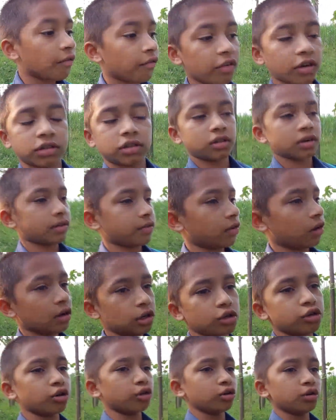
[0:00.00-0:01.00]
First of all,
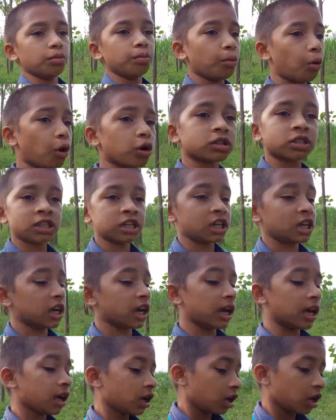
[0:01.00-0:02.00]
you
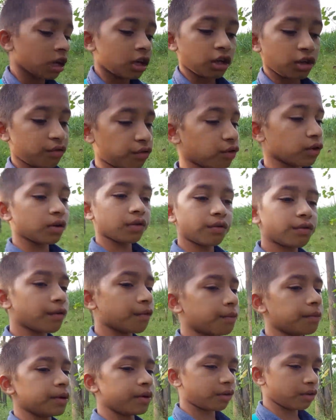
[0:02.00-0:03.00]
mostly,
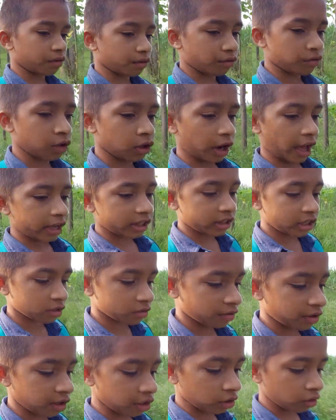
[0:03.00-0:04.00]
if you like
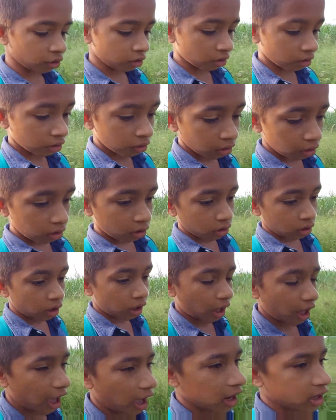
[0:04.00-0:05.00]
this video,
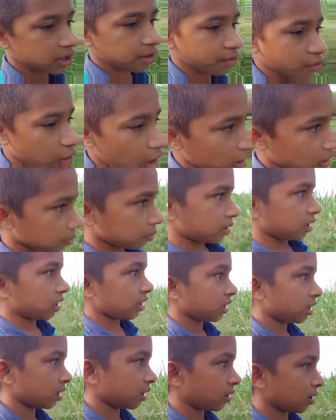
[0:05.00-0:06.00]
and if you like me,